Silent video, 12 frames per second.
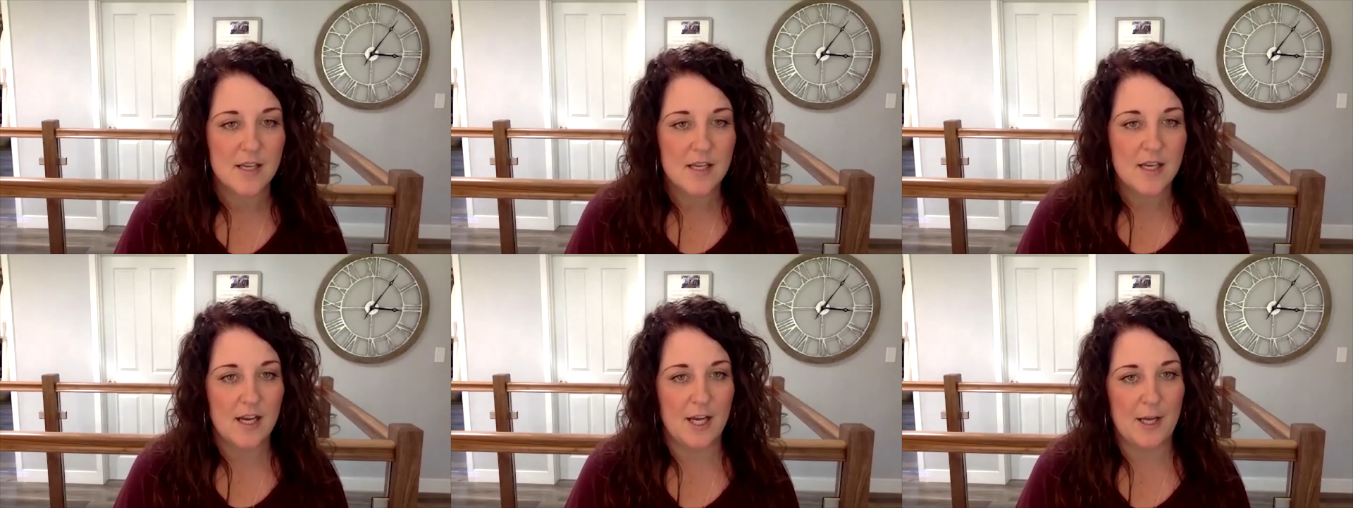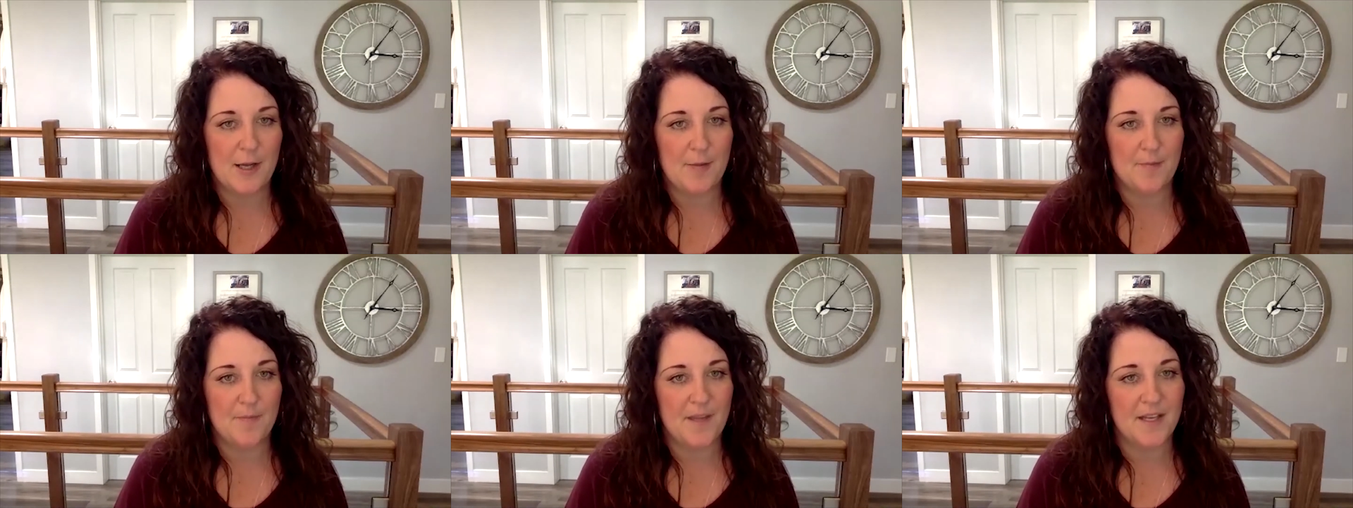
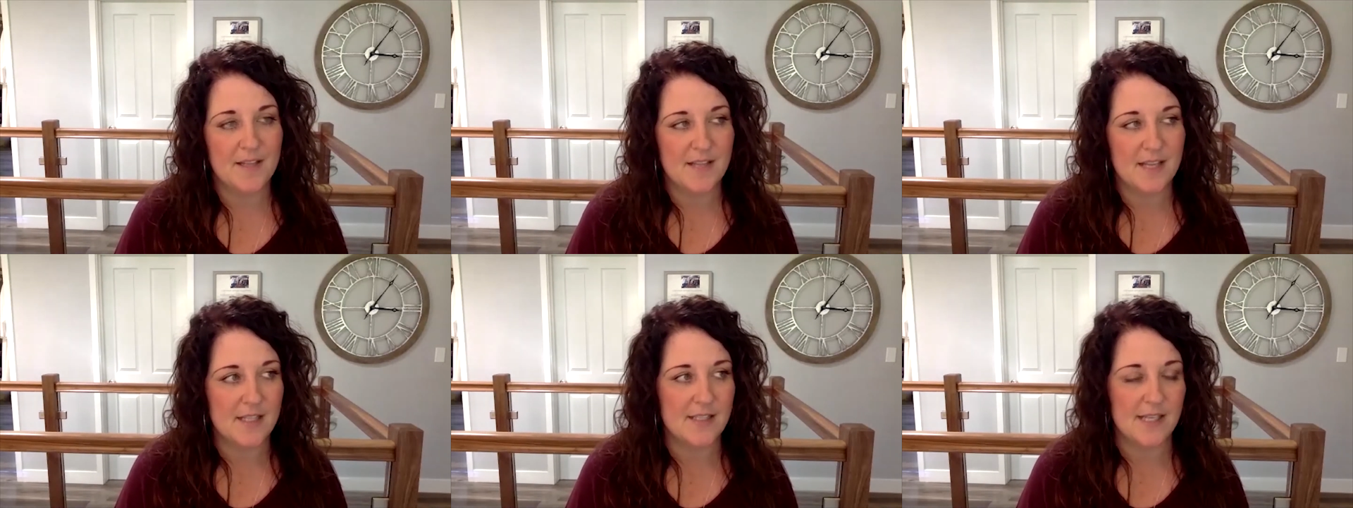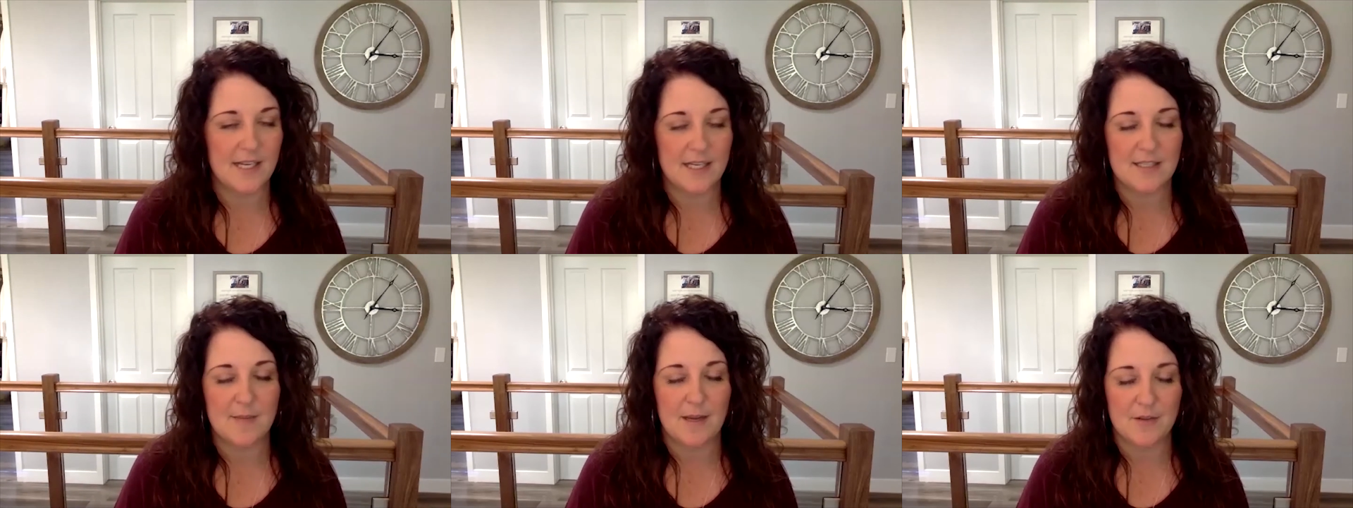and it said it
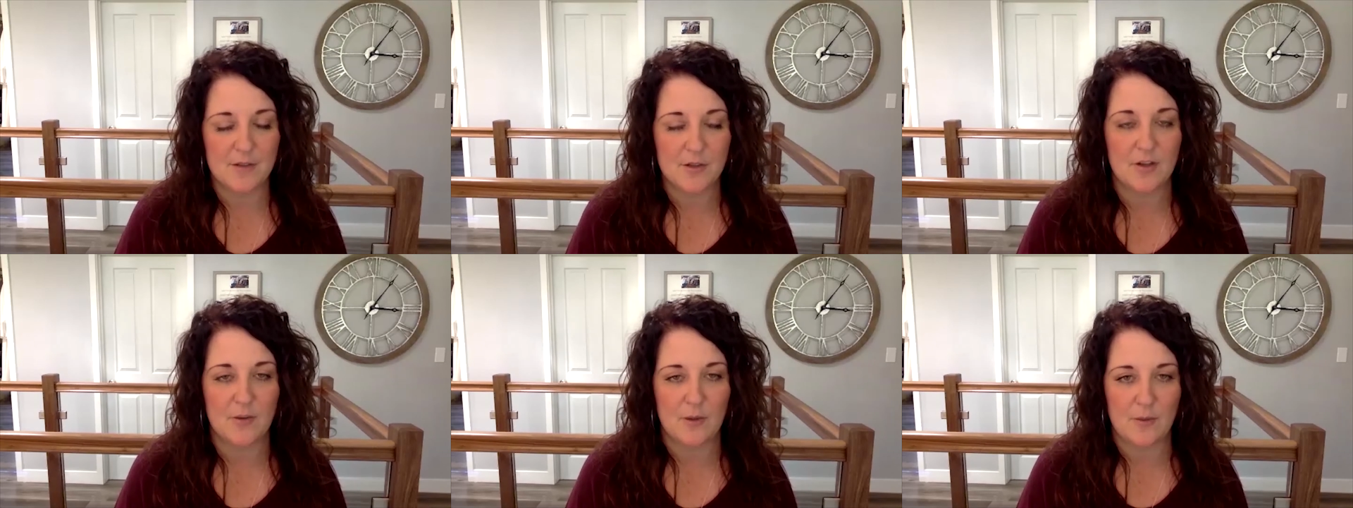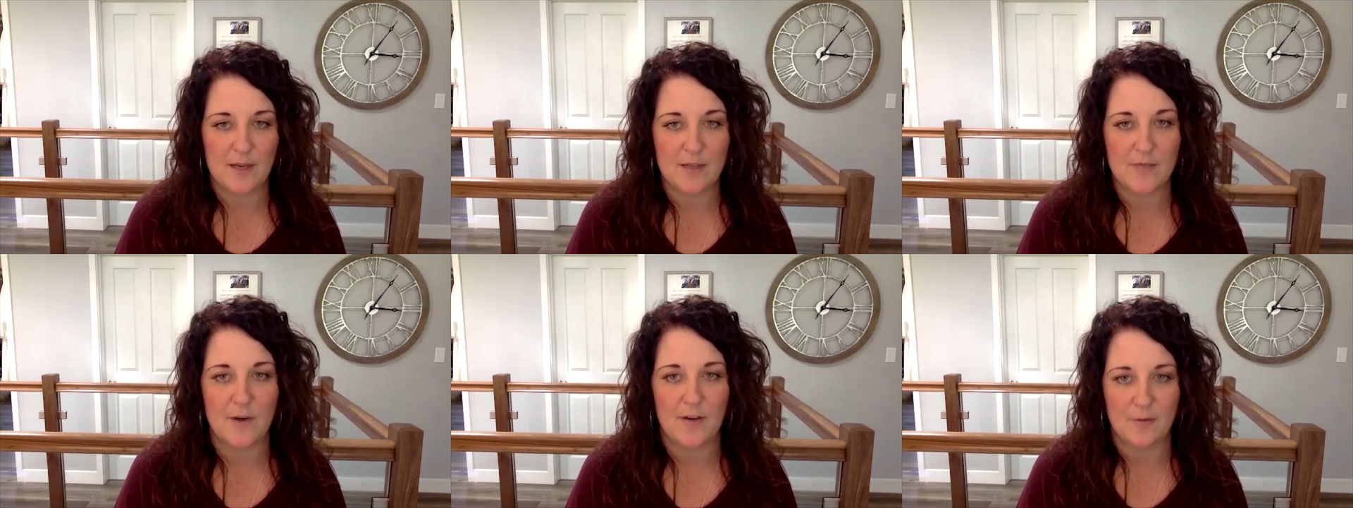takes about 2 to 3
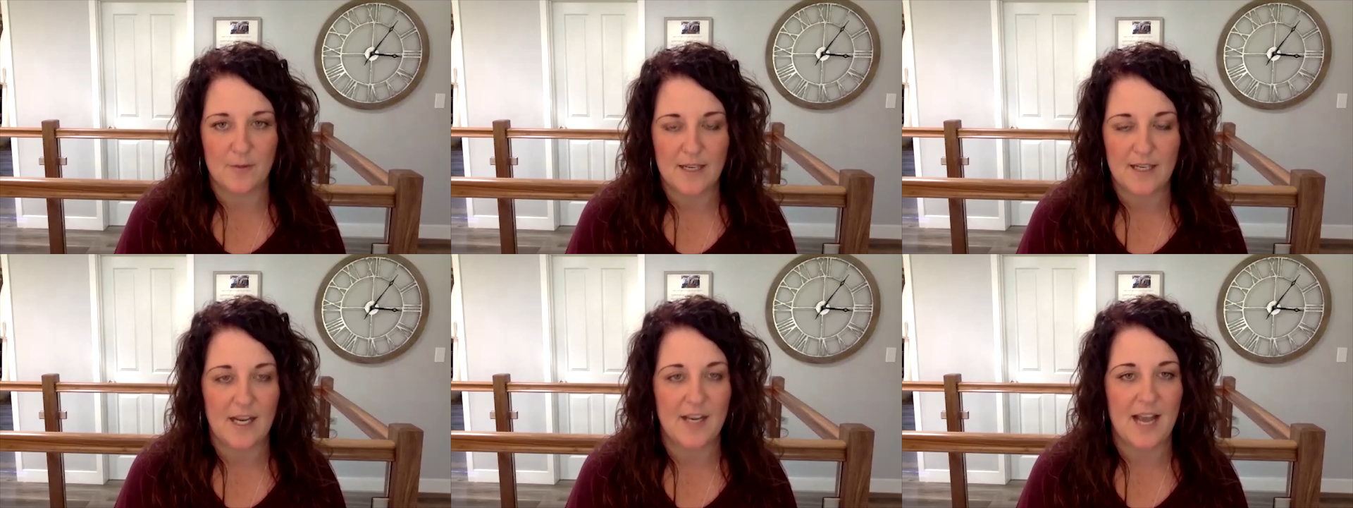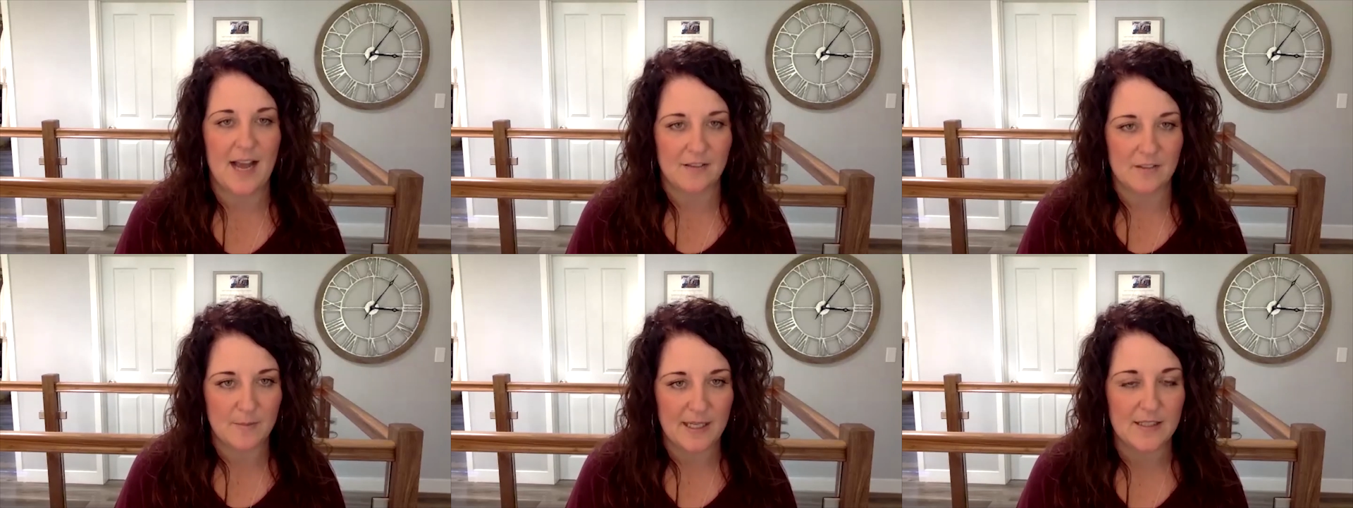weeks for everybody to kind of
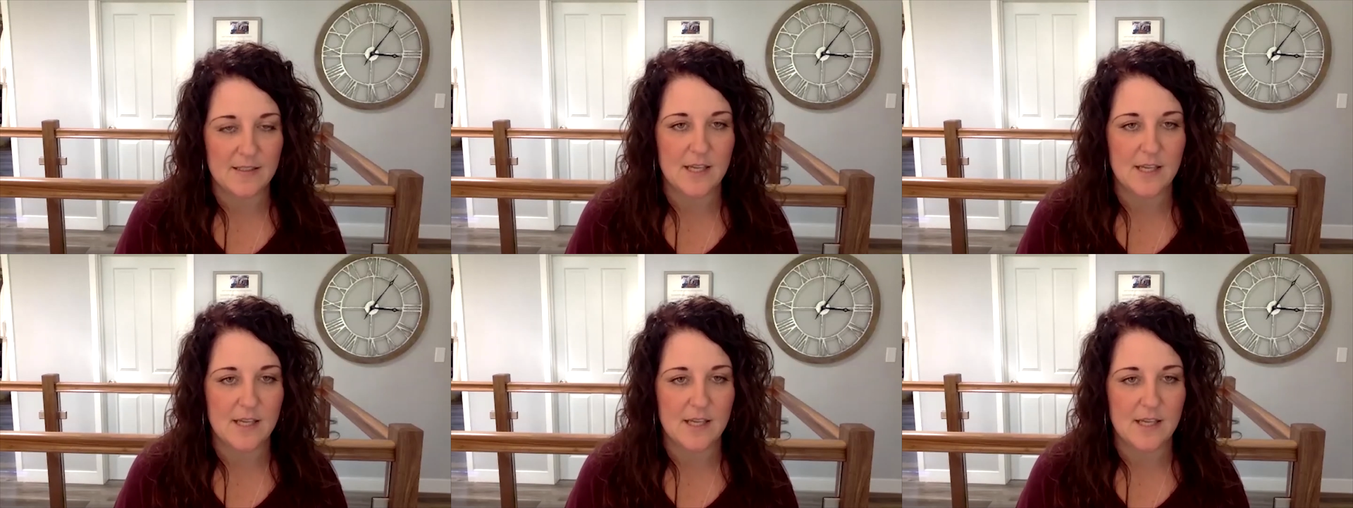acclimate.